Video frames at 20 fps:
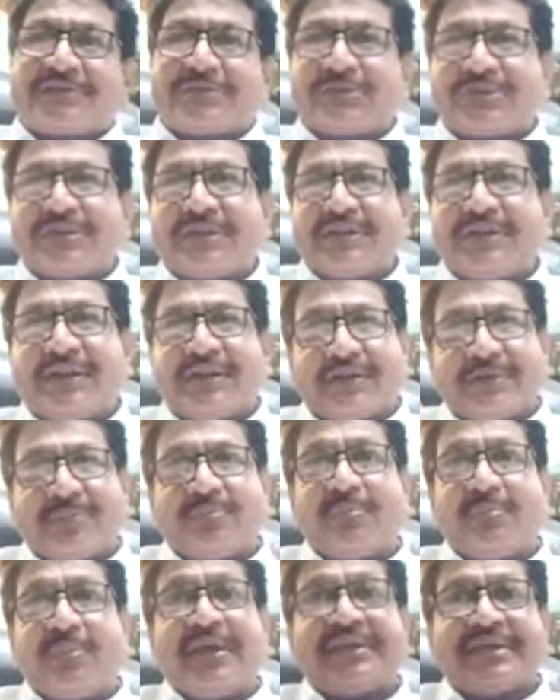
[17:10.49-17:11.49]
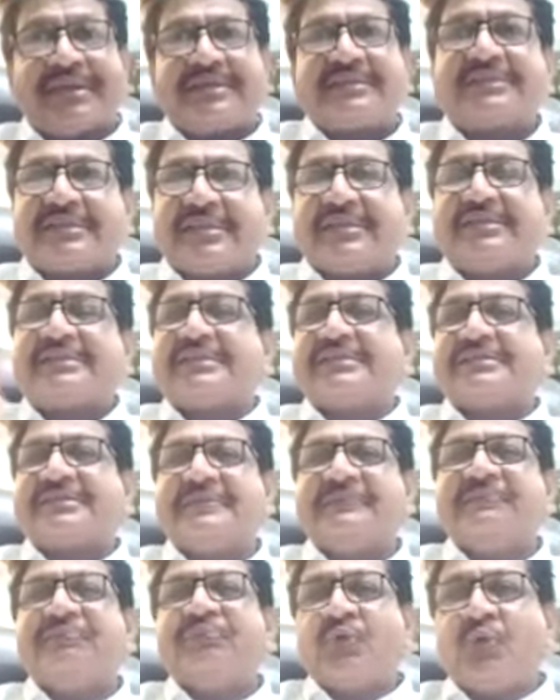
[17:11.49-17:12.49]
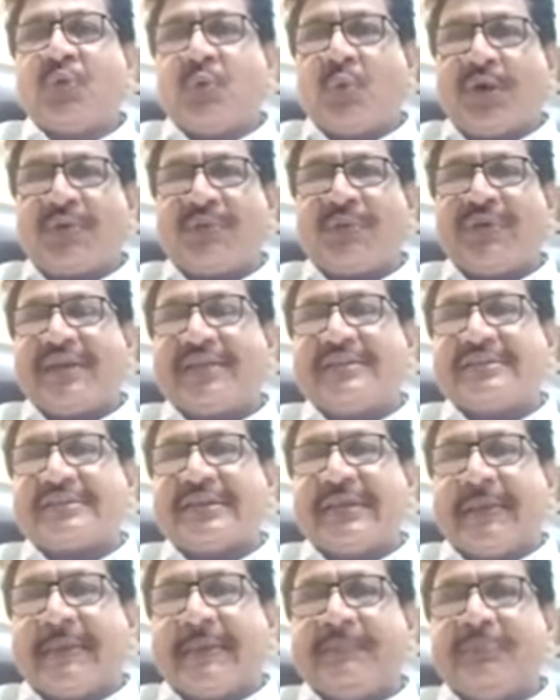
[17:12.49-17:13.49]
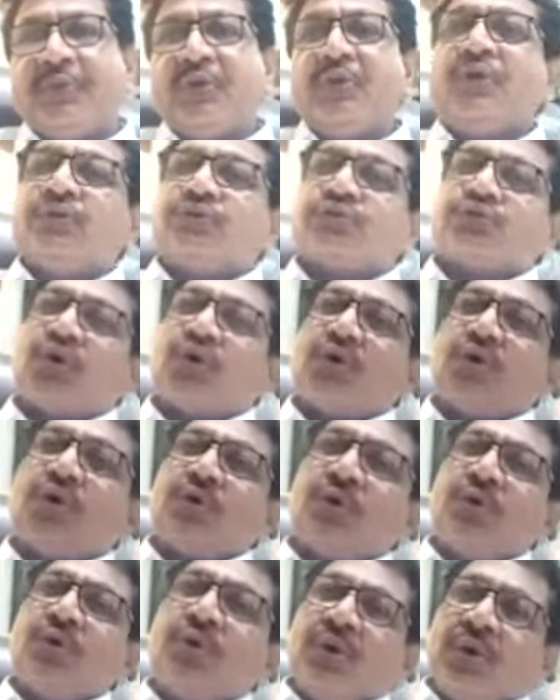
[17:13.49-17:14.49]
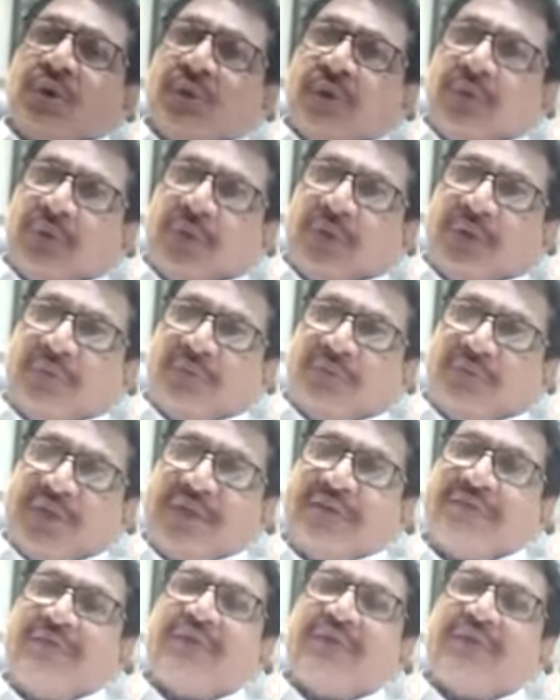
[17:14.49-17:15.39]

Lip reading: associated, major senses, what we can say. So whenever